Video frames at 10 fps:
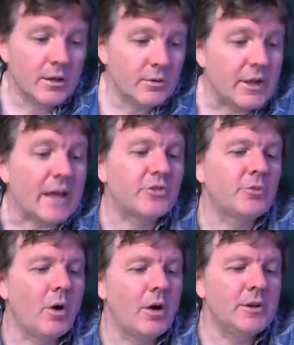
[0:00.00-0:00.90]
The next
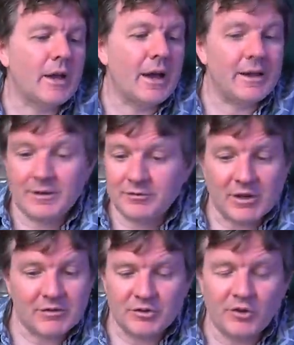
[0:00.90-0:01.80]
one, and I've
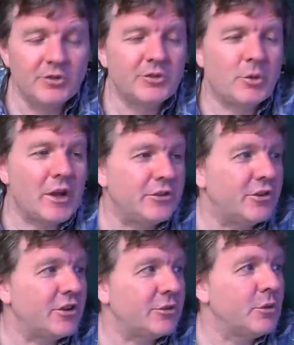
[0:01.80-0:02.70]
given tons of praise
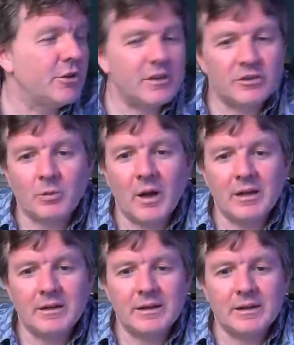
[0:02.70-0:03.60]
to this movie as
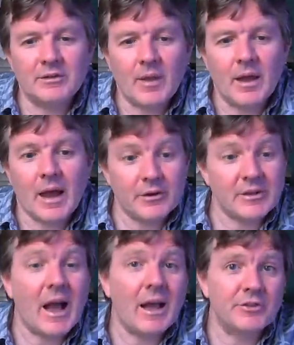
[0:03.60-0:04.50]
well, is
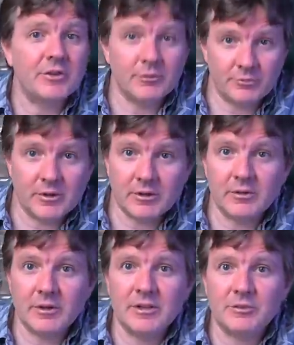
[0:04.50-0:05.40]
Ari Aster
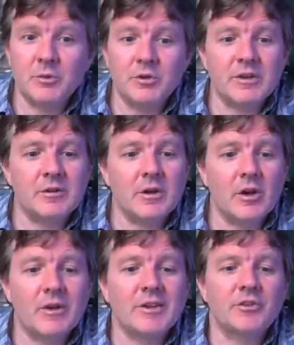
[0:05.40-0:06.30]
for his movie
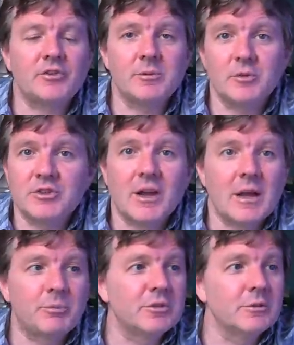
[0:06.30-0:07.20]
Hereditary, which I
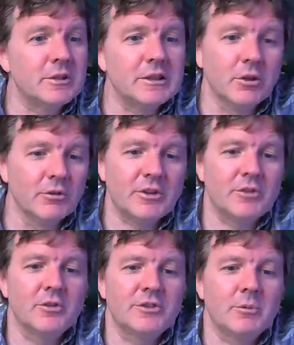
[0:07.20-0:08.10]
absolutely loved. I
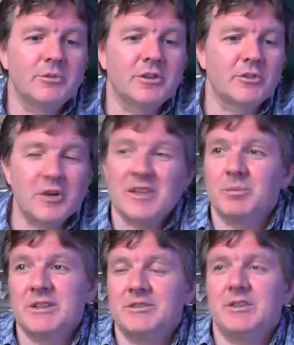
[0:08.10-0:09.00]
thought that was an
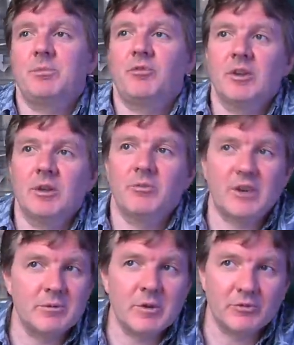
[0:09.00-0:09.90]
incredibly deep film,
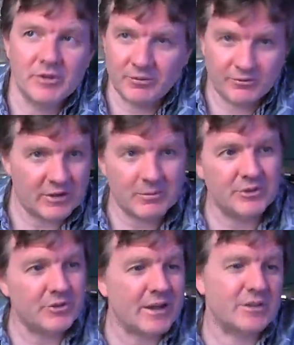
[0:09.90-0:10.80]
very well written, very well
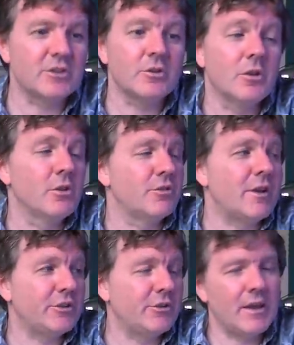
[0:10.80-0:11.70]
directed, and all the
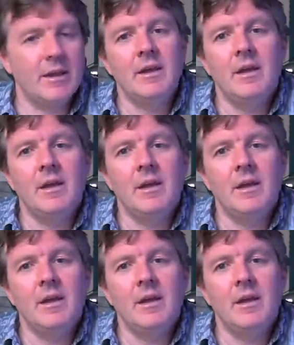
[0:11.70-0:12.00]
rest of it.